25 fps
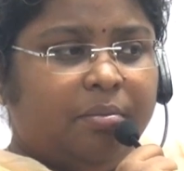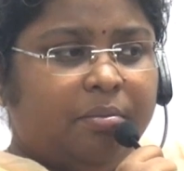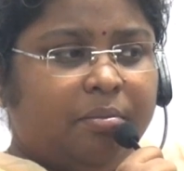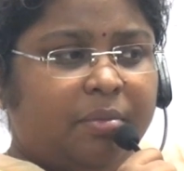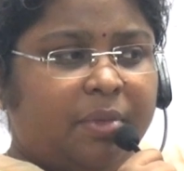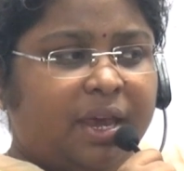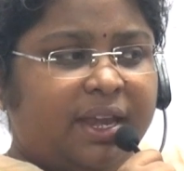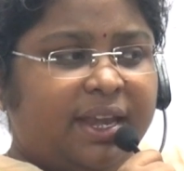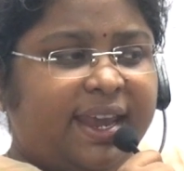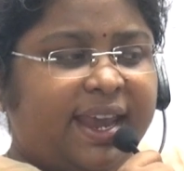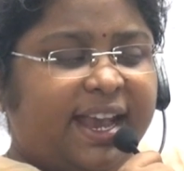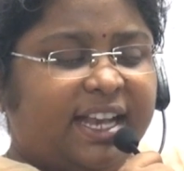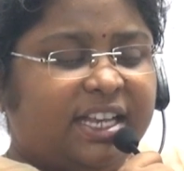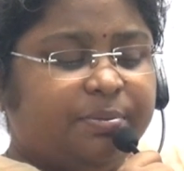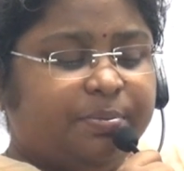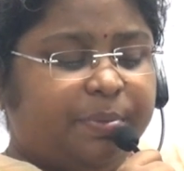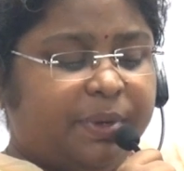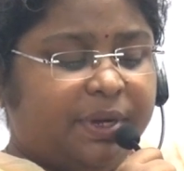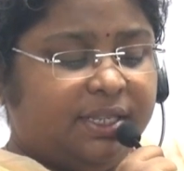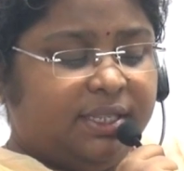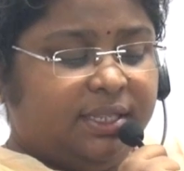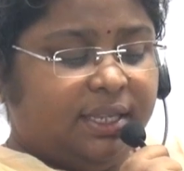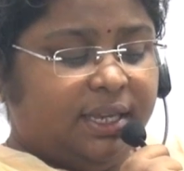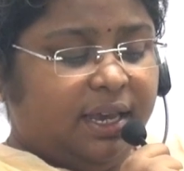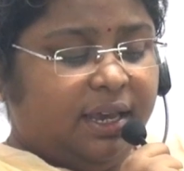Many
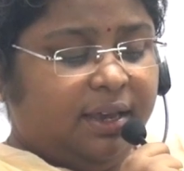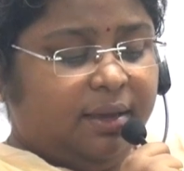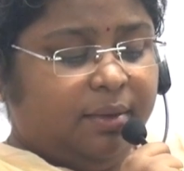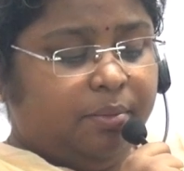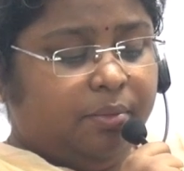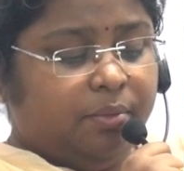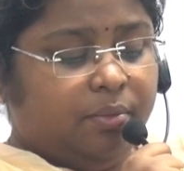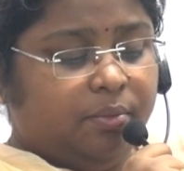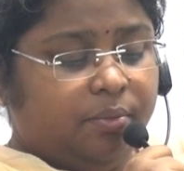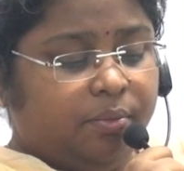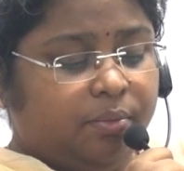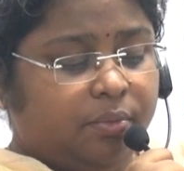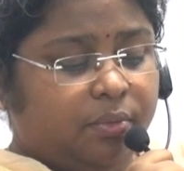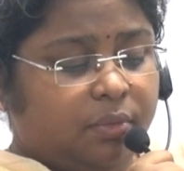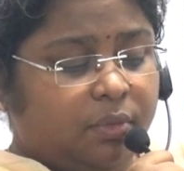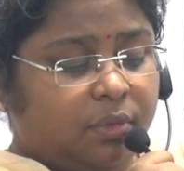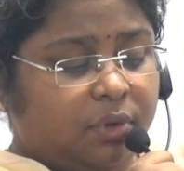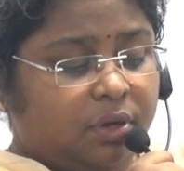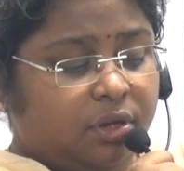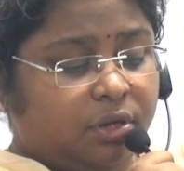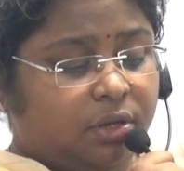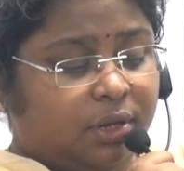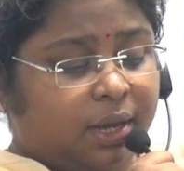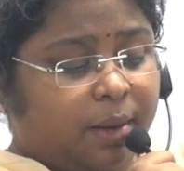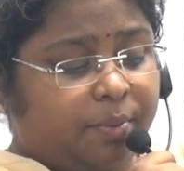experts say
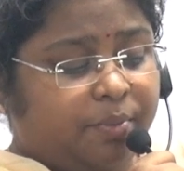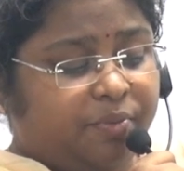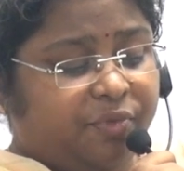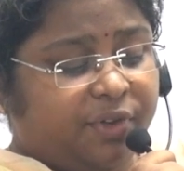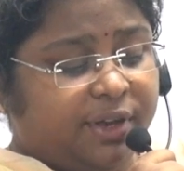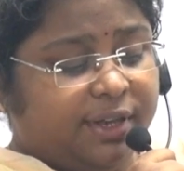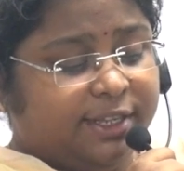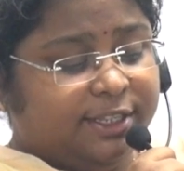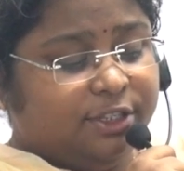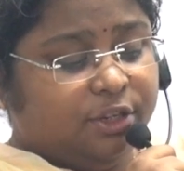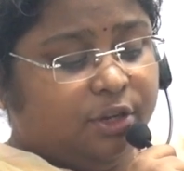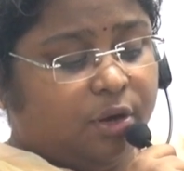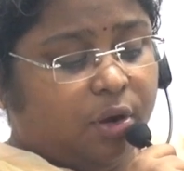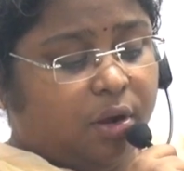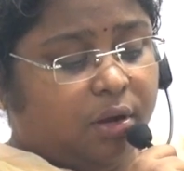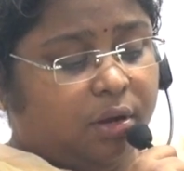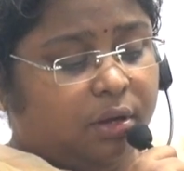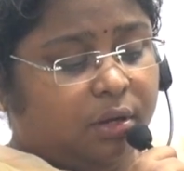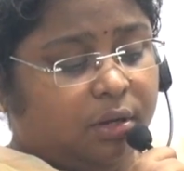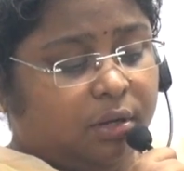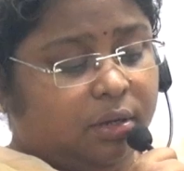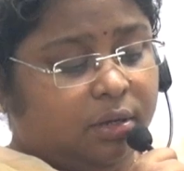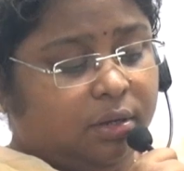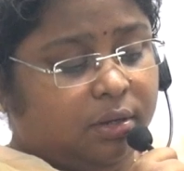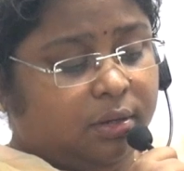Trump was
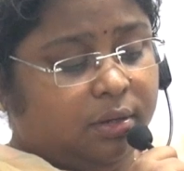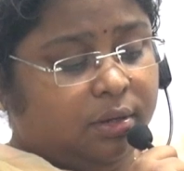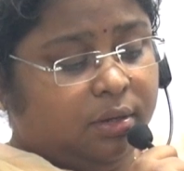wrong.